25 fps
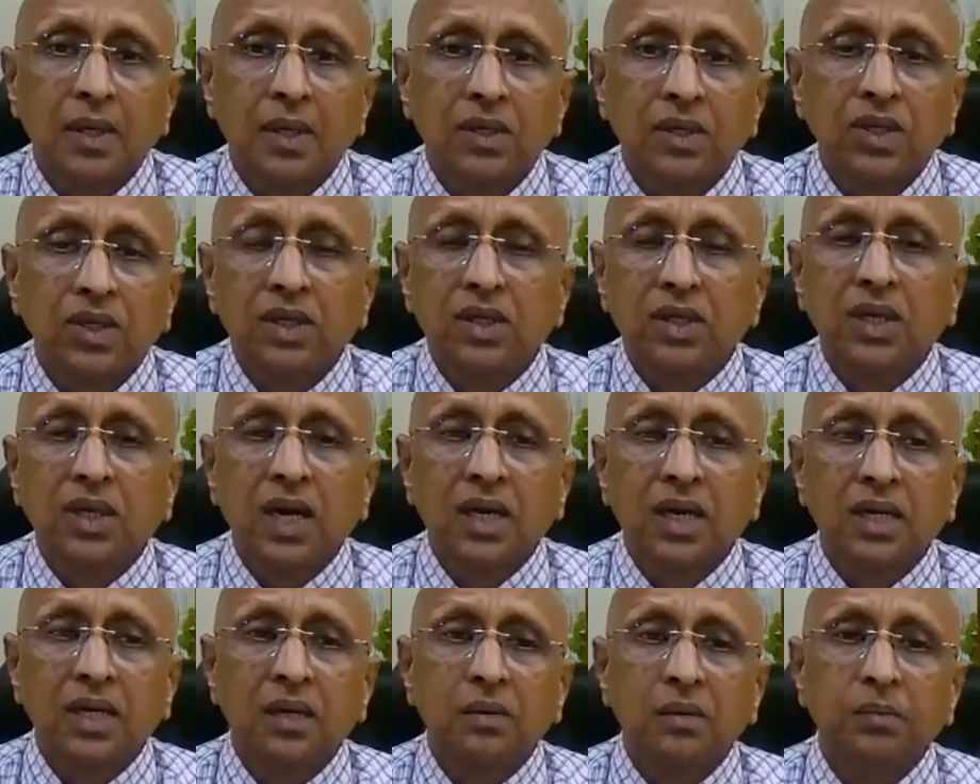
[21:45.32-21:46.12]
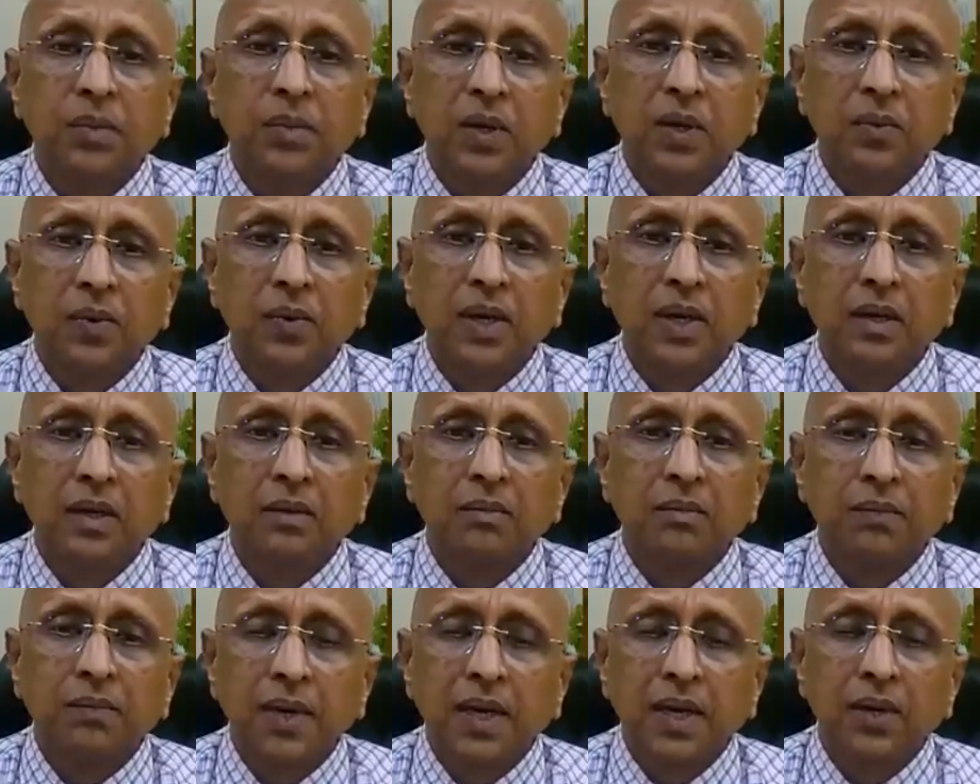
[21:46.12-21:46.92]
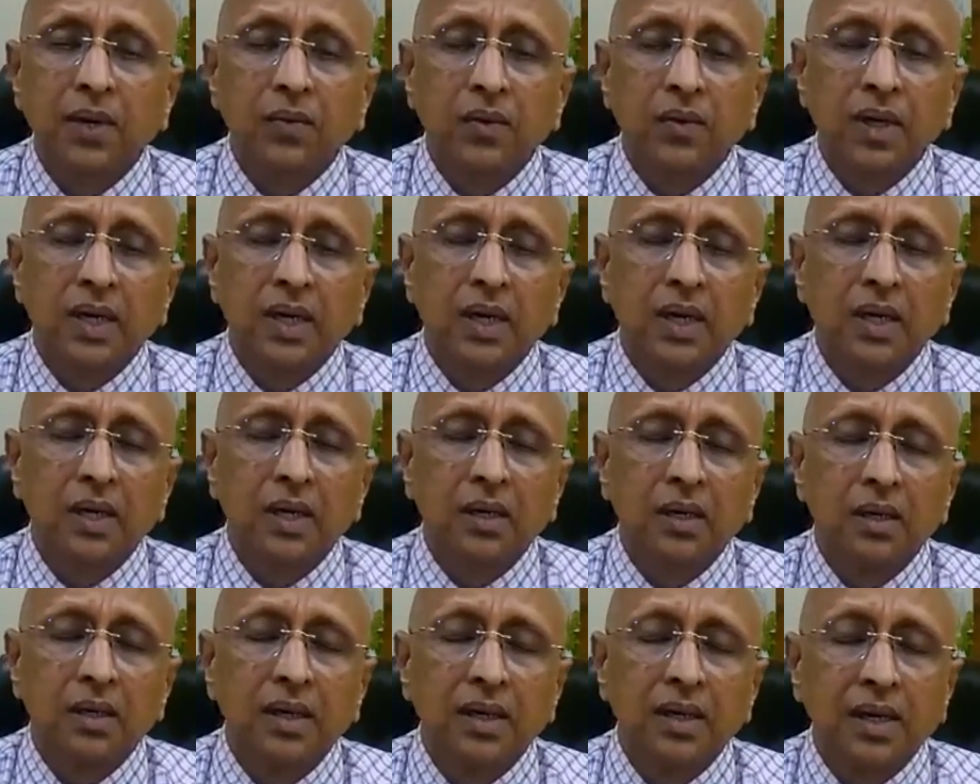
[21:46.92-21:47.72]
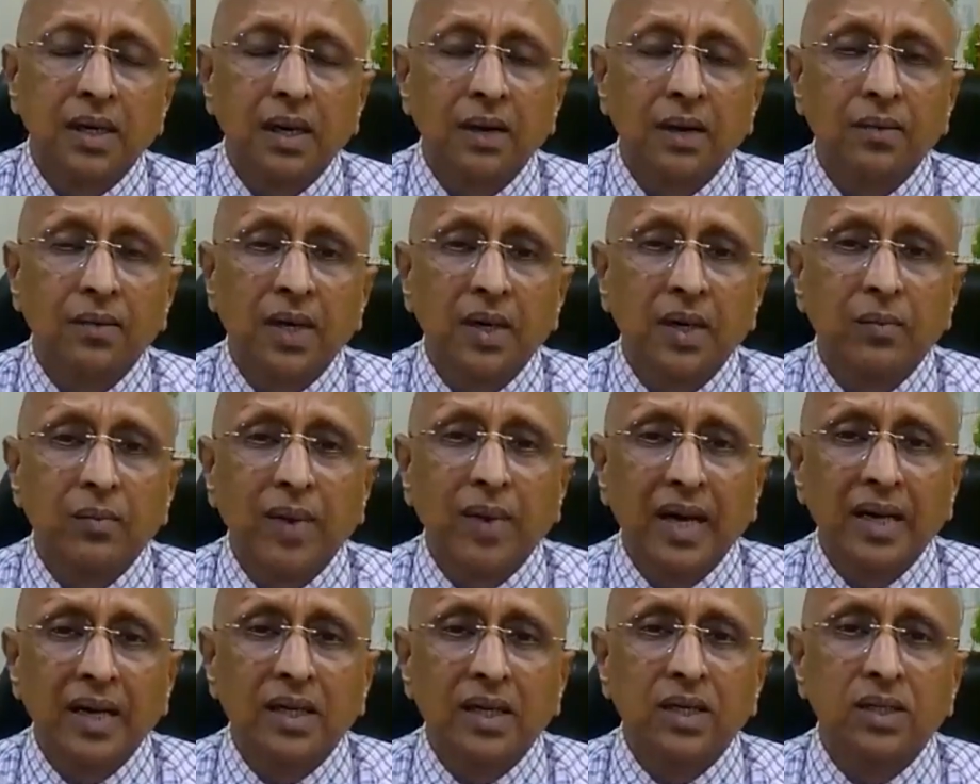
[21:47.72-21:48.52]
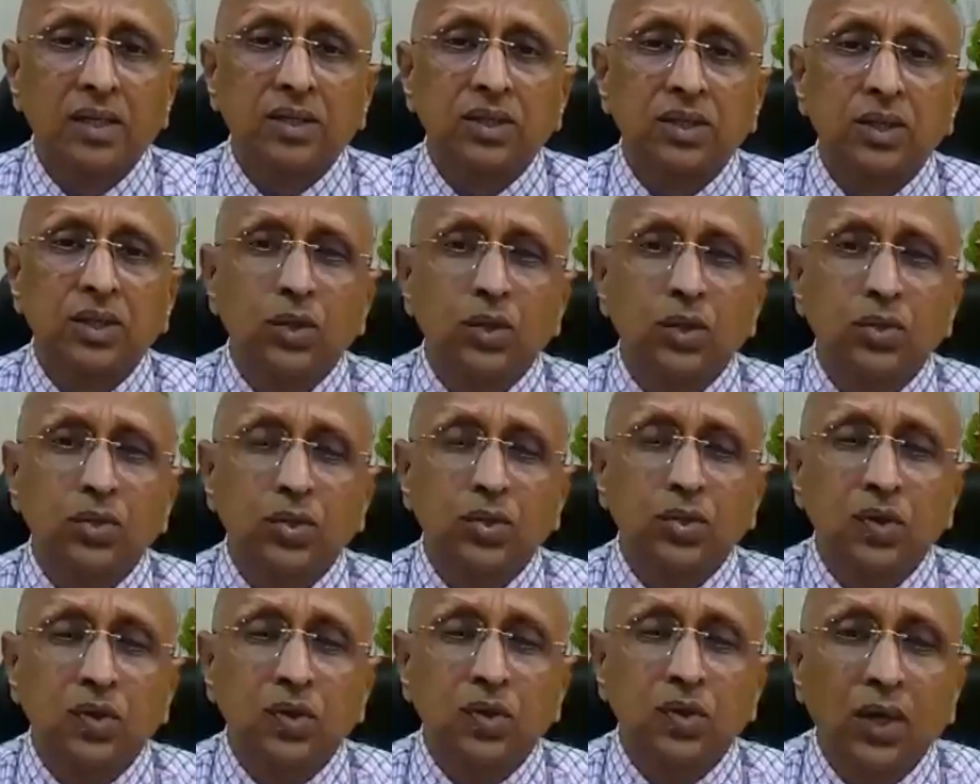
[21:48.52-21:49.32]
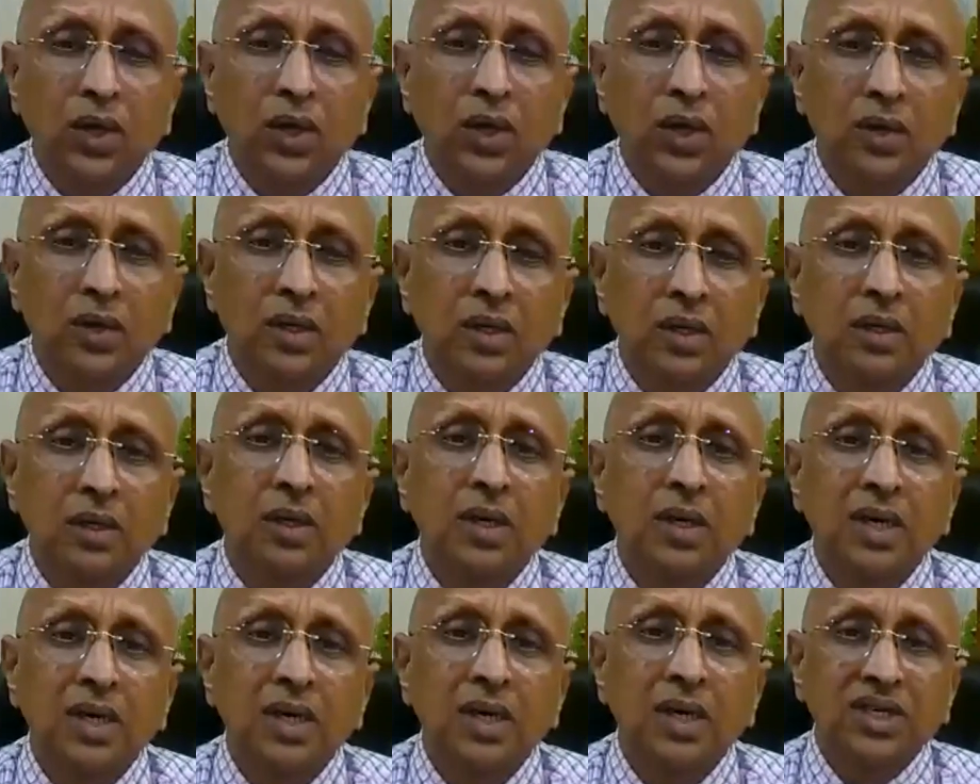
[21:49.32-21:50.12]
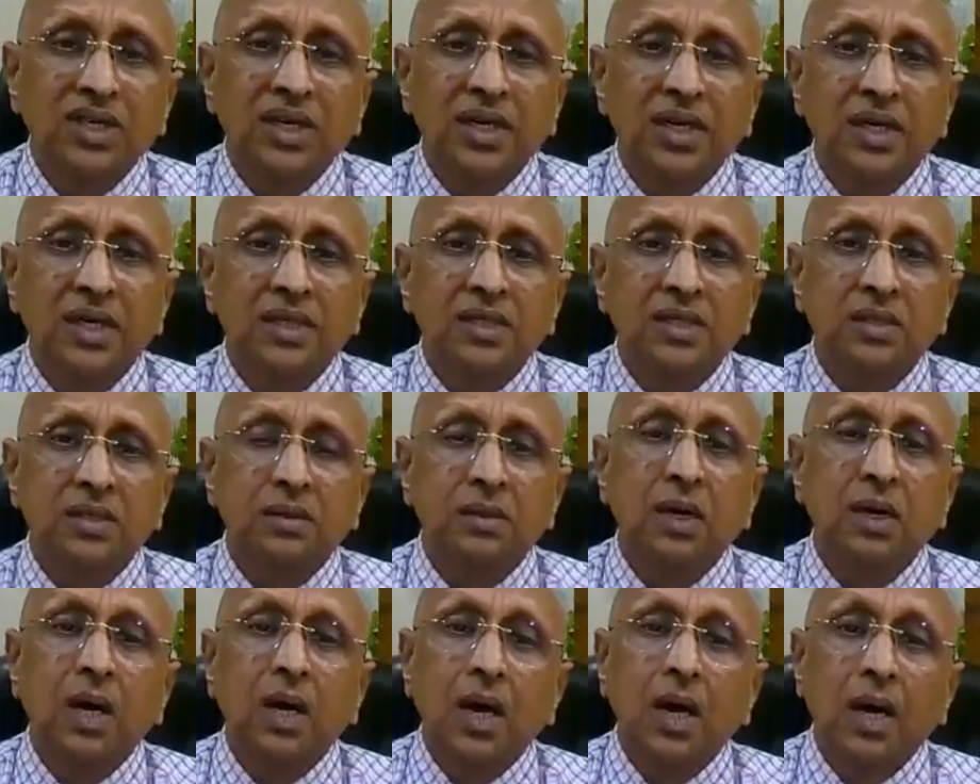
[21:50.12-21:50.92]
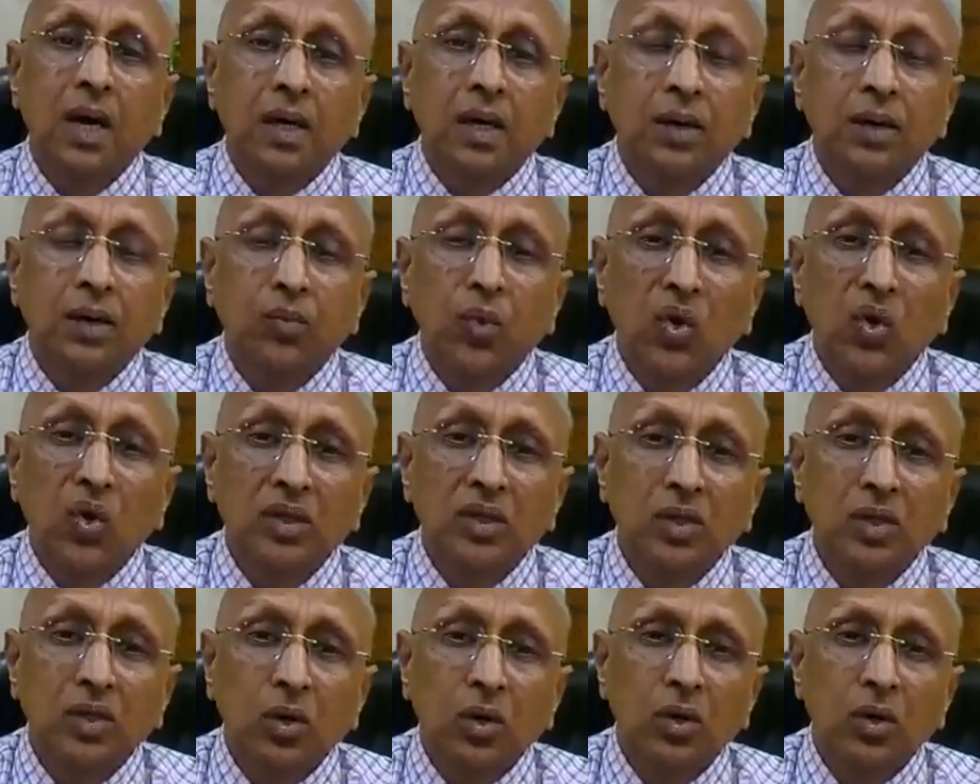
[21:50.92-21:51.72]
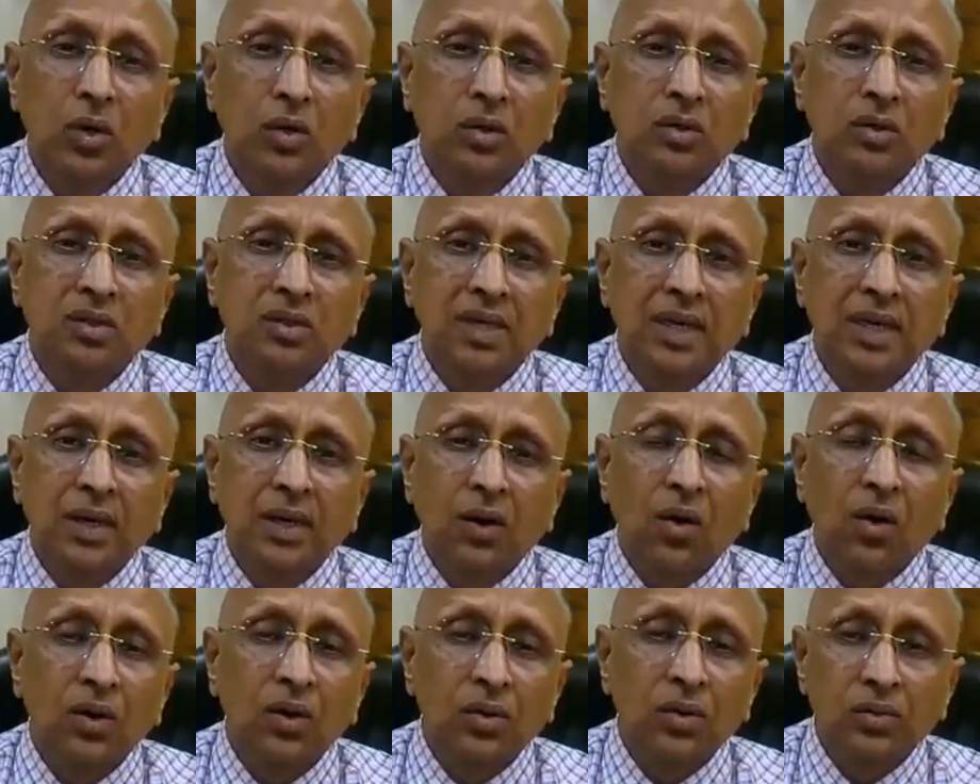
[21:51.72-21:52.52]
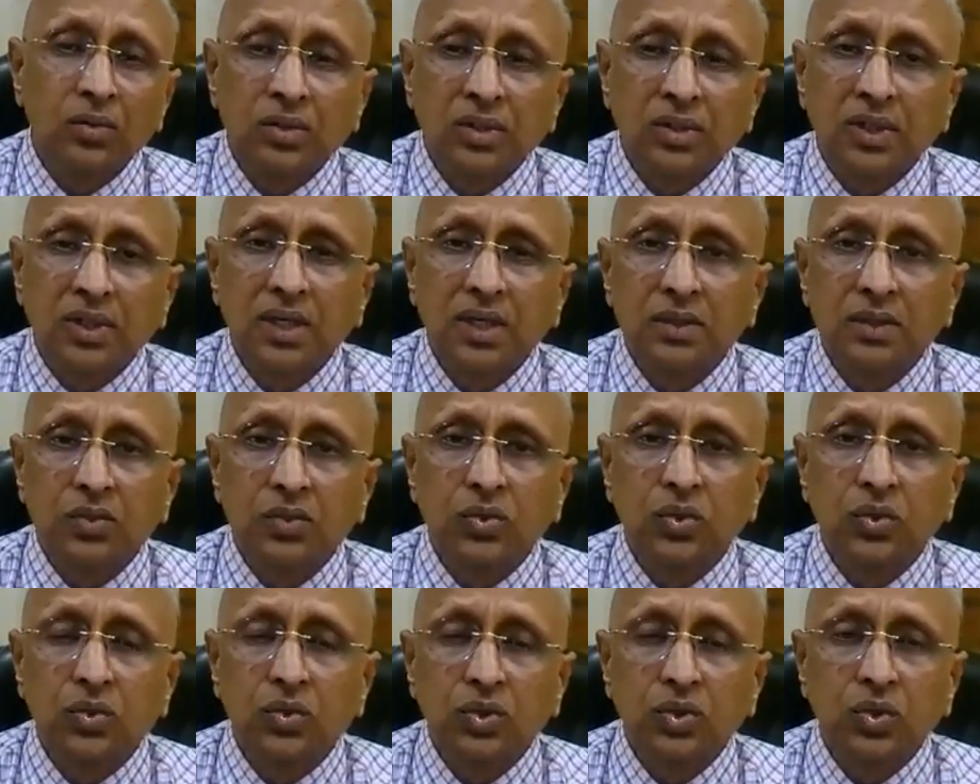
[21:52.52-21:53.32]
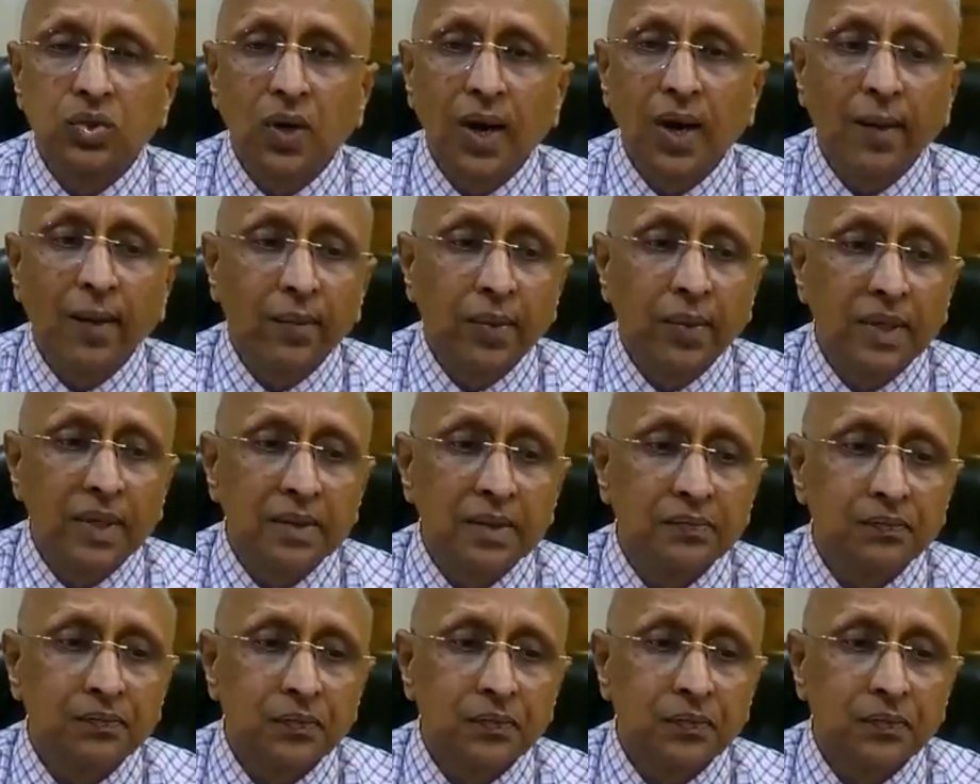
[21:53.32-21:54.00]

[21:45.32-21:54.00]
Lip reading: She started behaving in a irrelevant manner. She used to run on the streets, removing the clothes, and all those things used to happen.